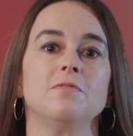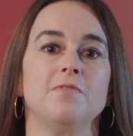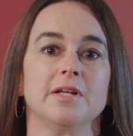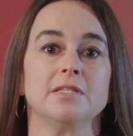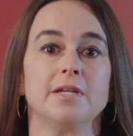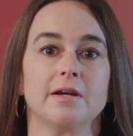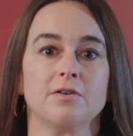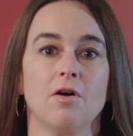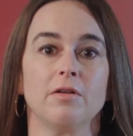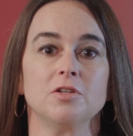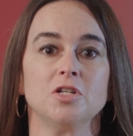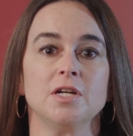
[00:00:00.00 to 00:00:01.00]
advanced
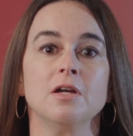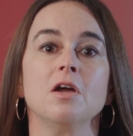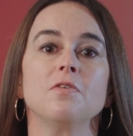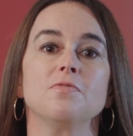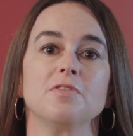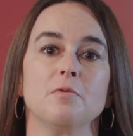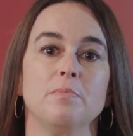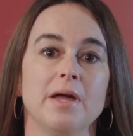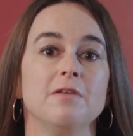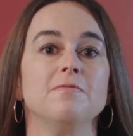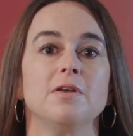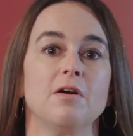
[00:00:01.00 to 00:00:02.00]
technology for the
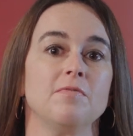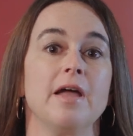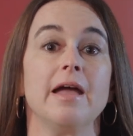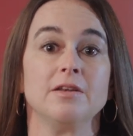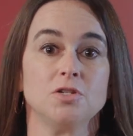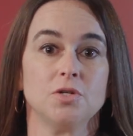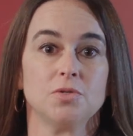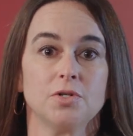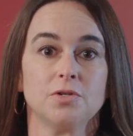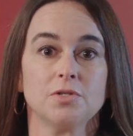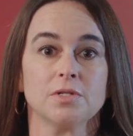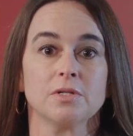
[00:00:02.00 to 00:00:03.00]
benefit of the end
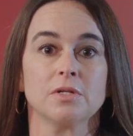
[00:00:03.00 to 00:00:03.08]
users.